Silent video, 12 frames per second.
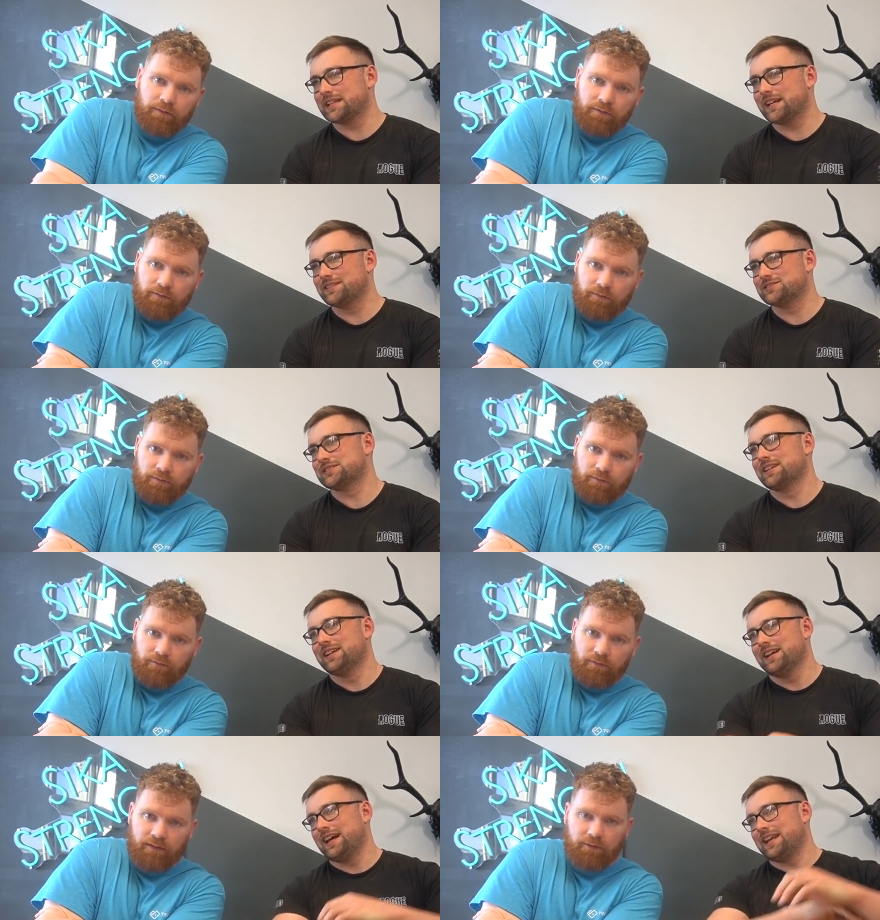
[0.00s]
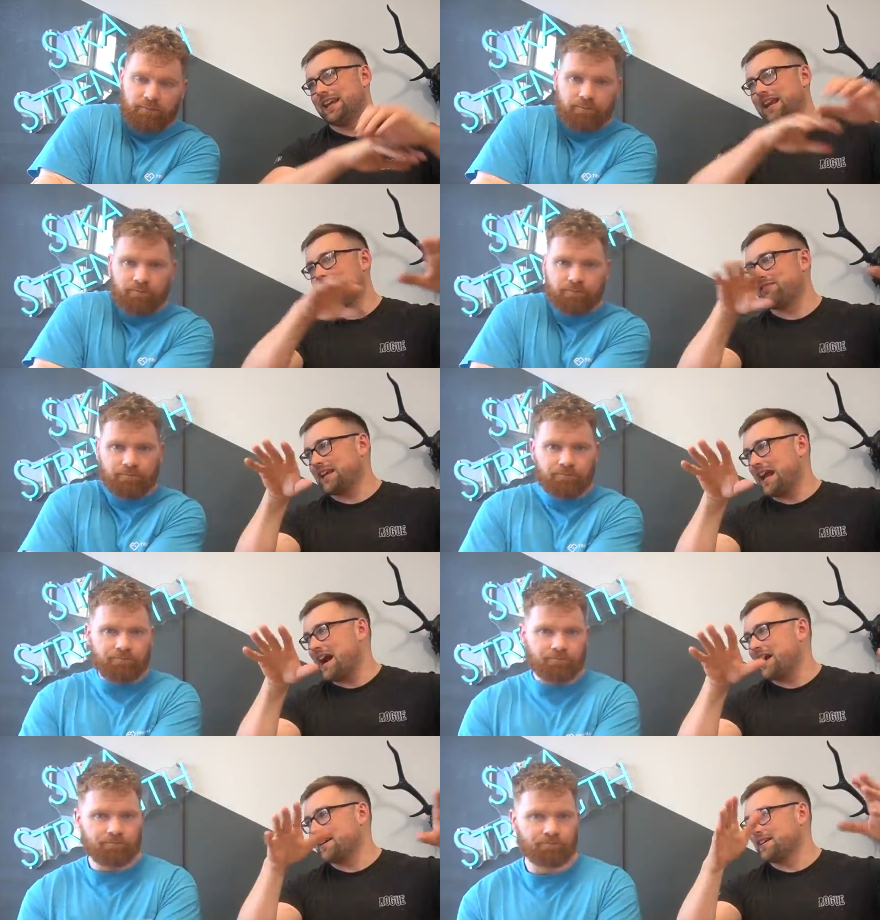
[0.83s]
Speaker 1: sales yeah. and they'd have a
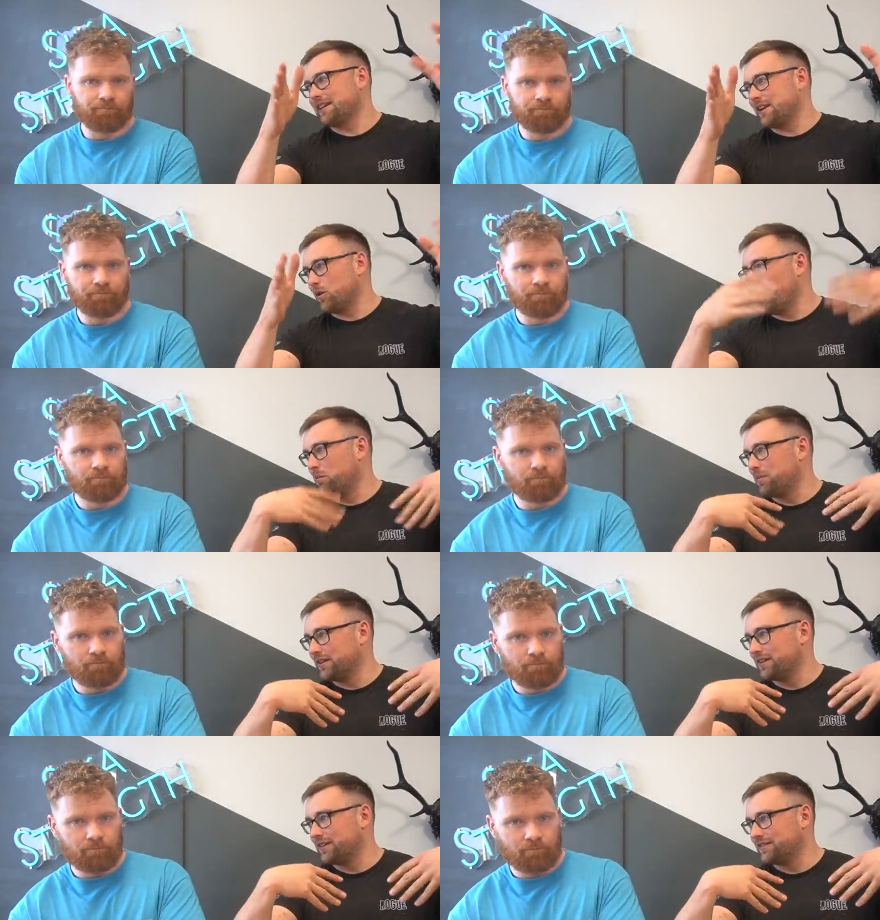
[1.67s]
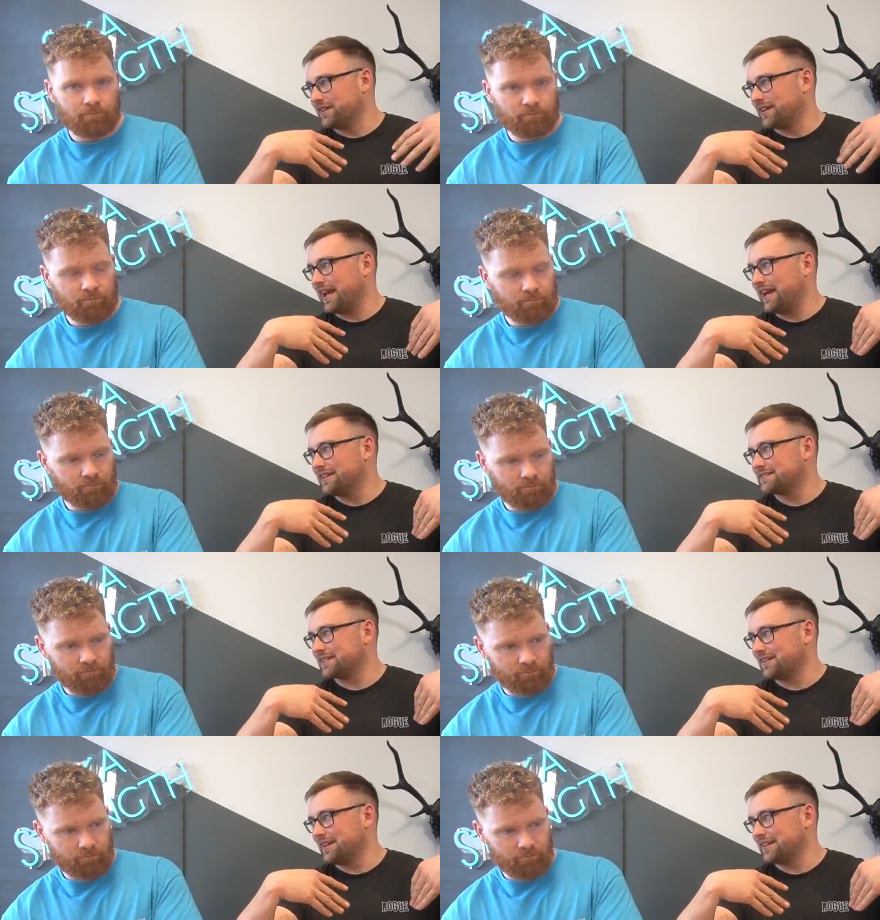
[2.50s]
yard and they'd open the, the
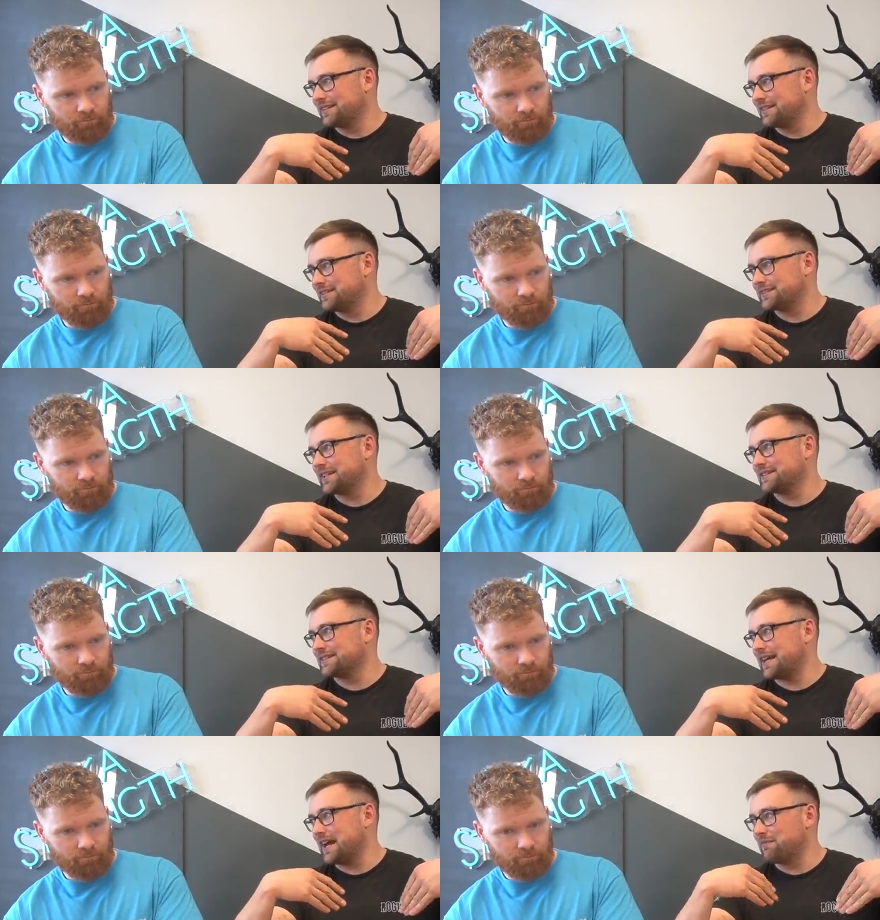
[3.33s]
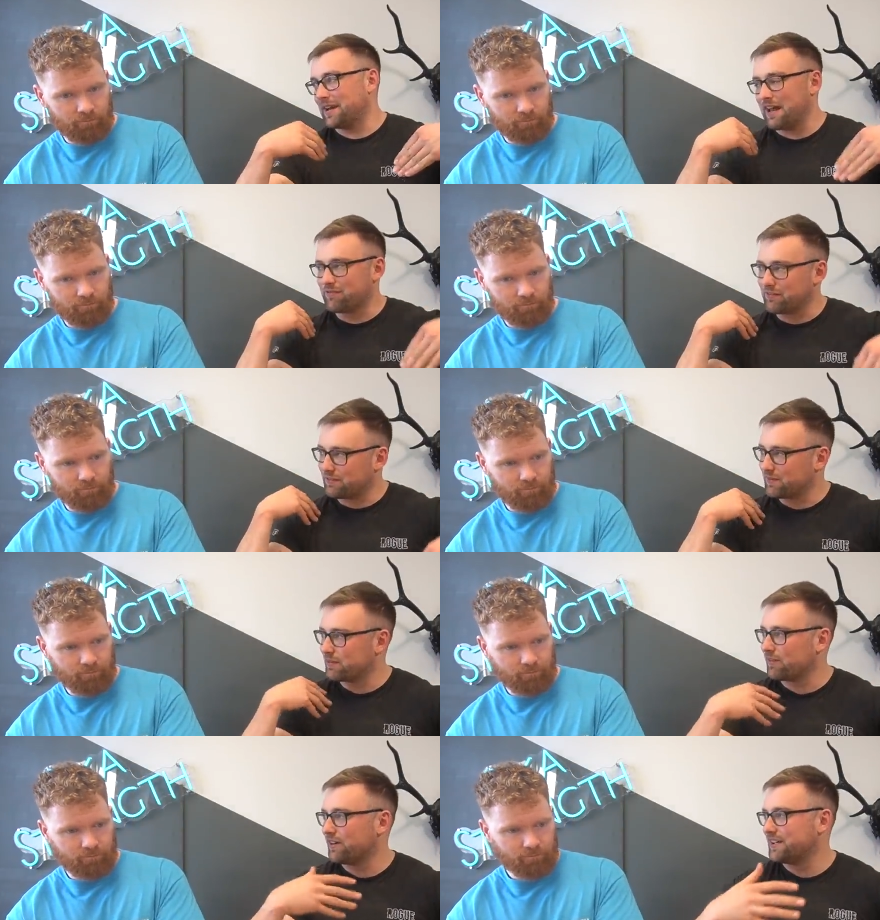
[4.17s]
gates at like 6 a.m. and everyone
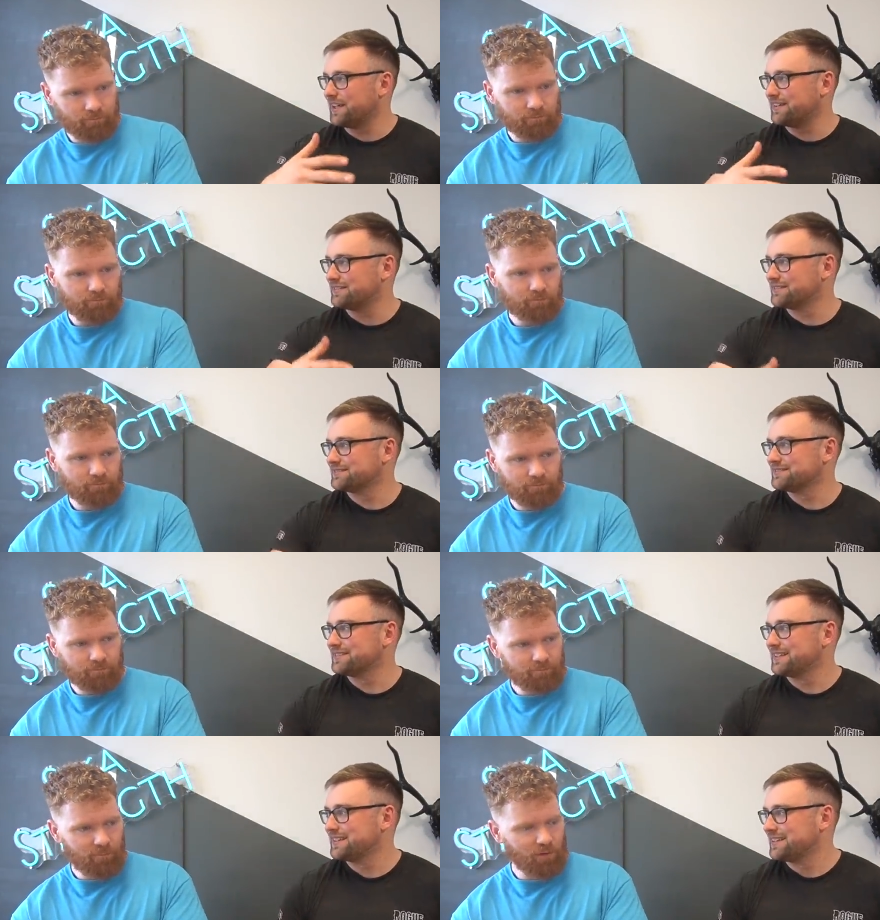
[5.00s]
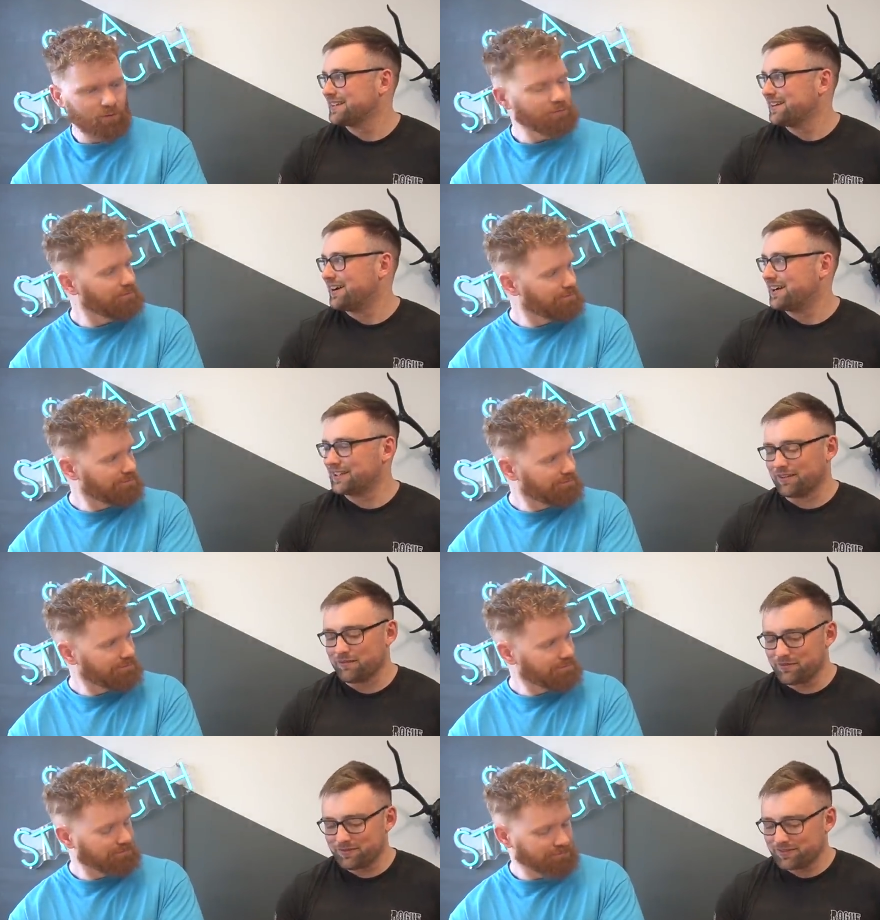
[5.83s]
would run in. No. I'd
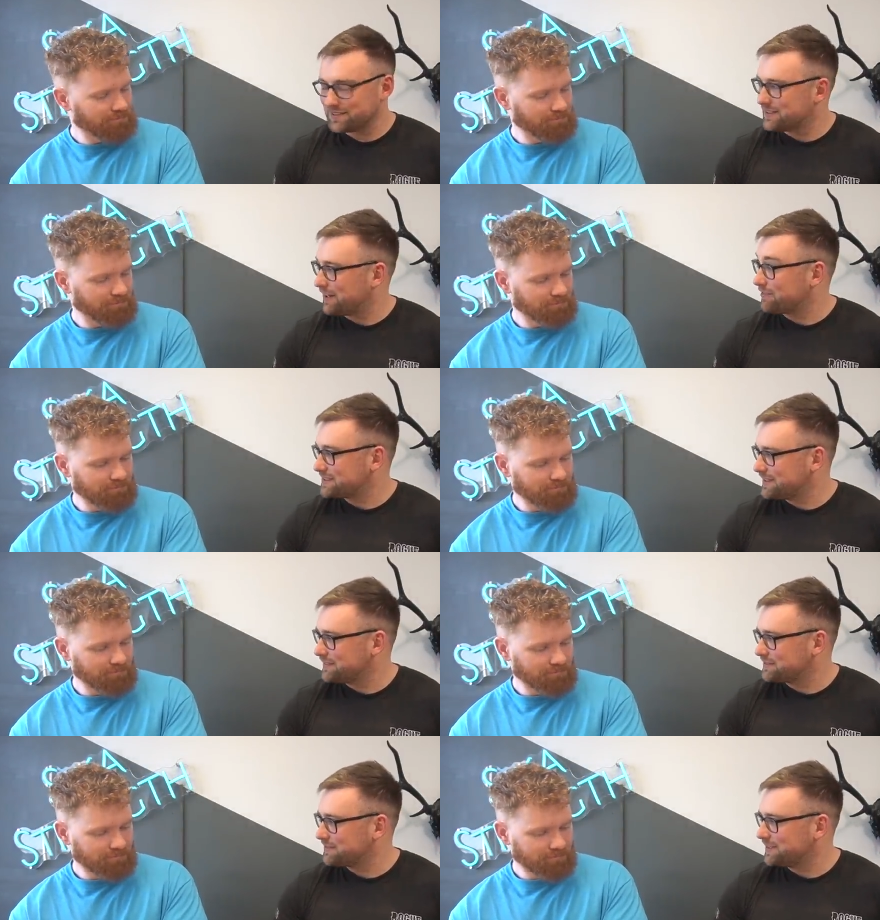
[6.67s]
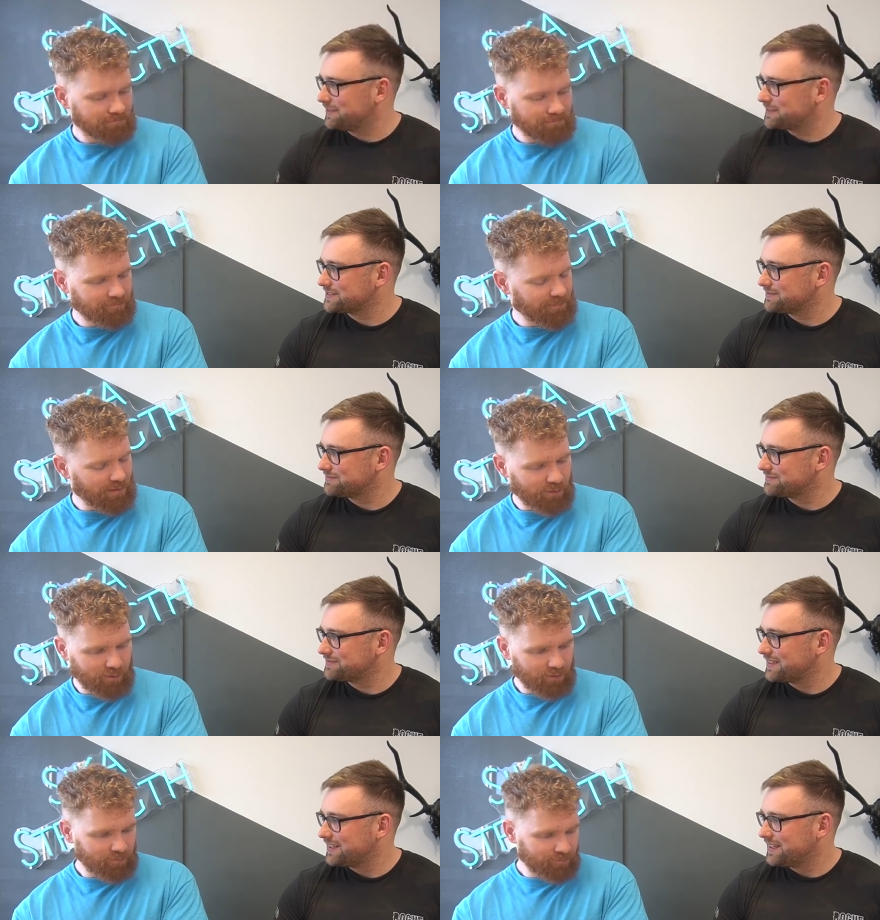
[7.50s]
love if. Do you ever see those videos?
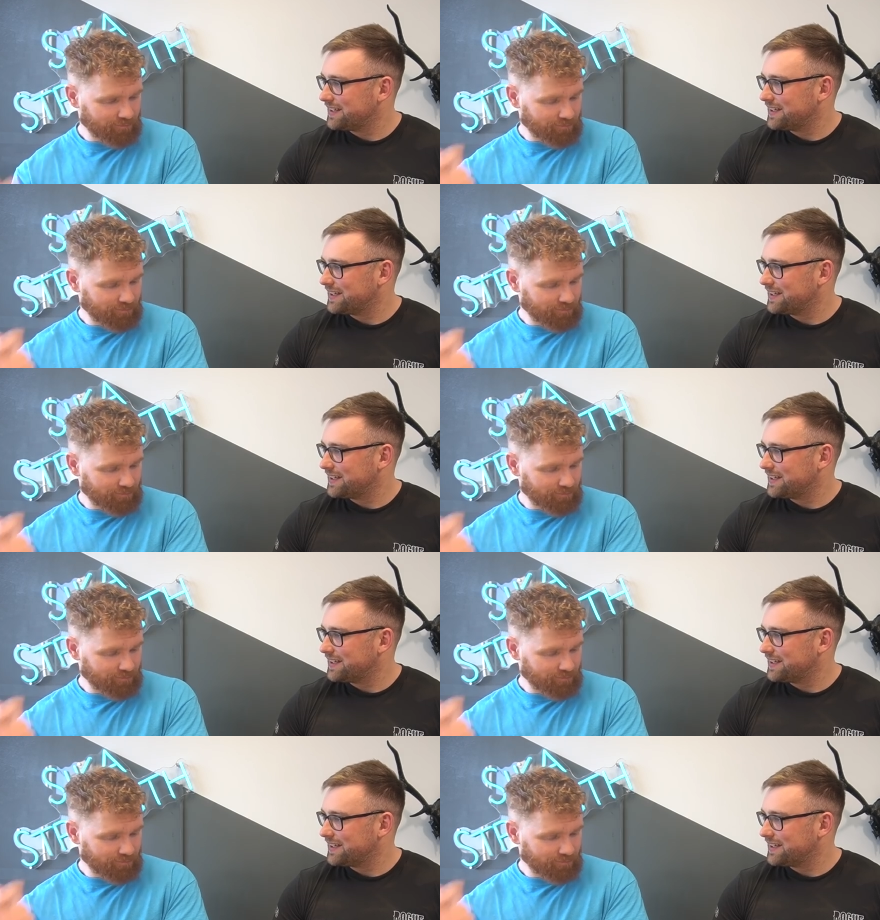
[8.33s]
No, no.